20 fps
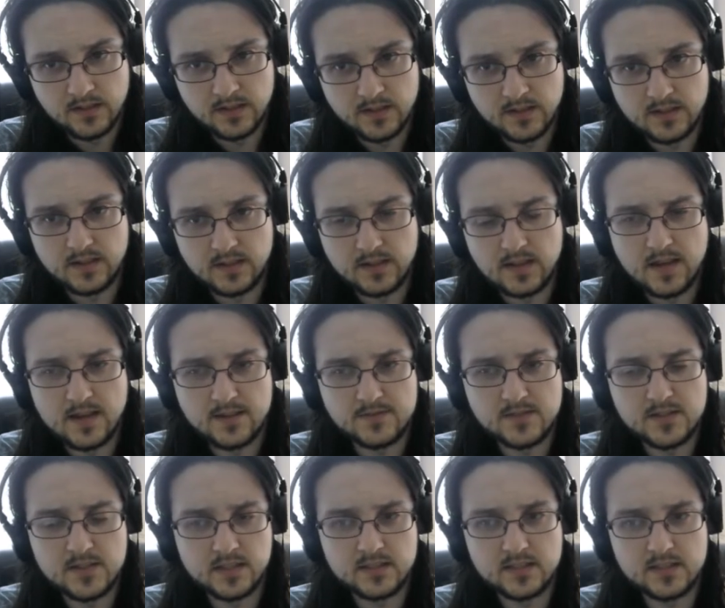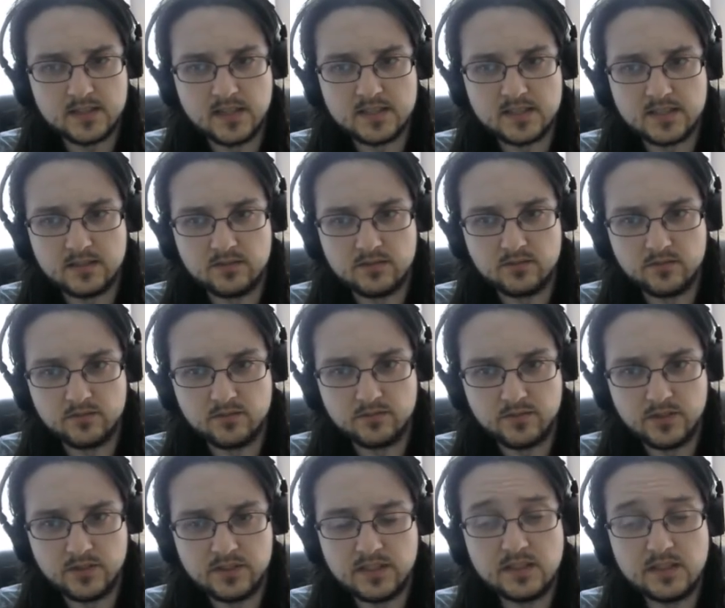f6 isn't
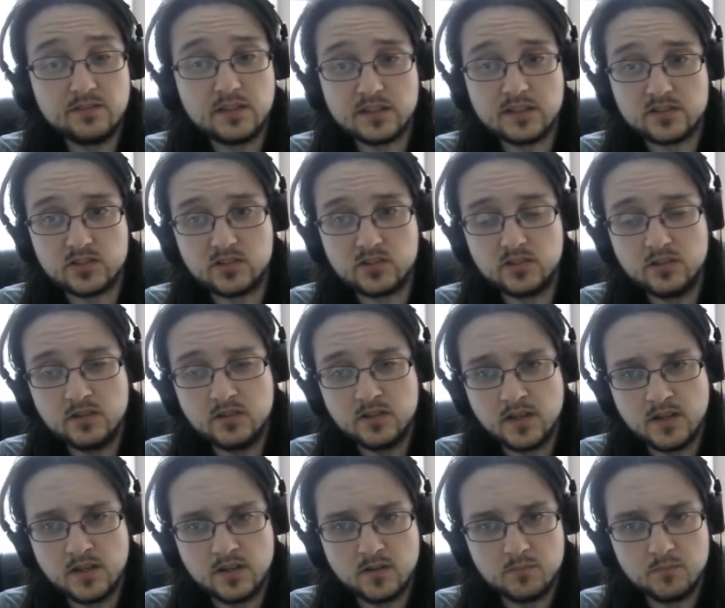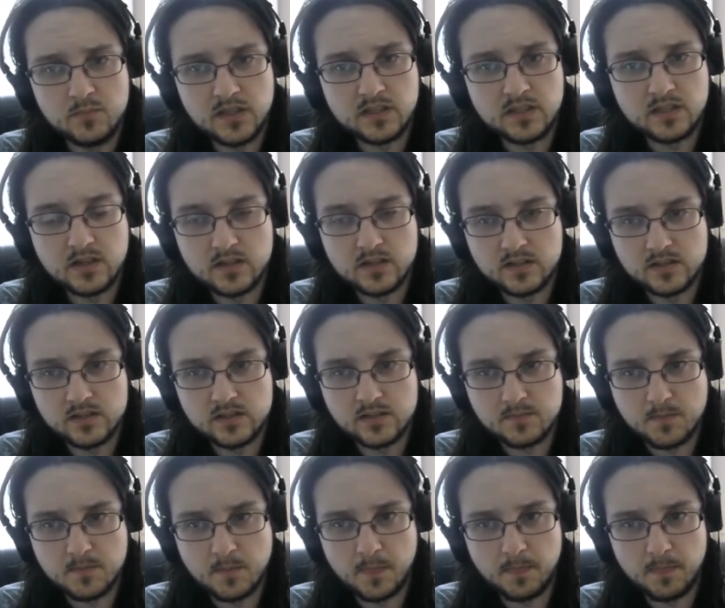really even as good
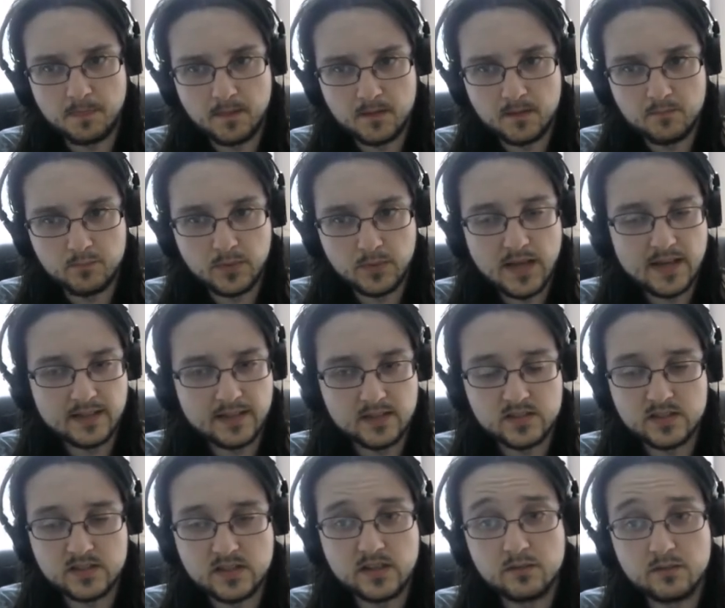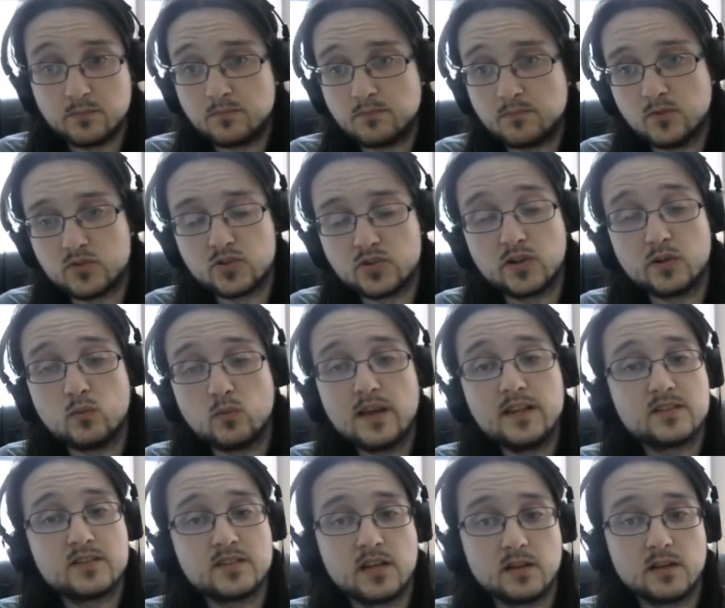because white is not
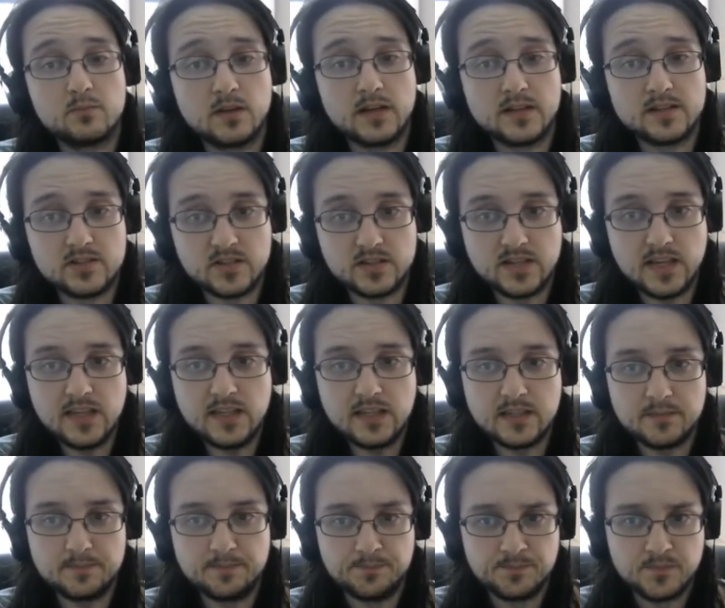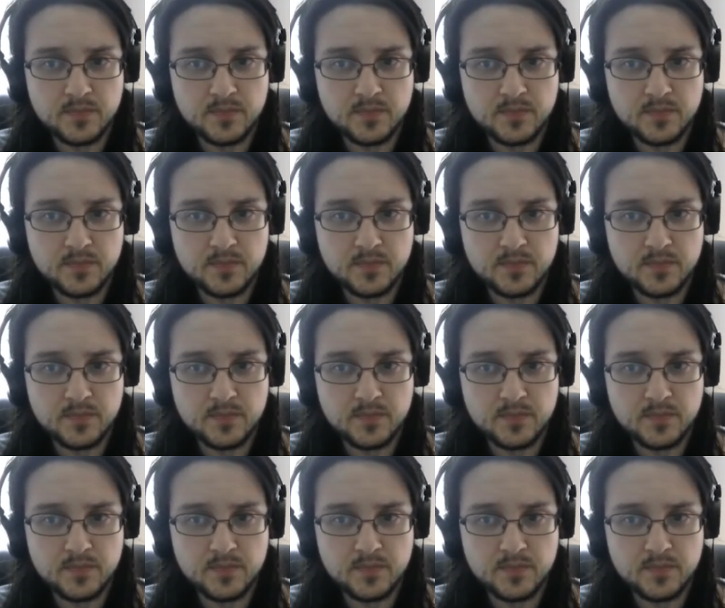obliged to take it,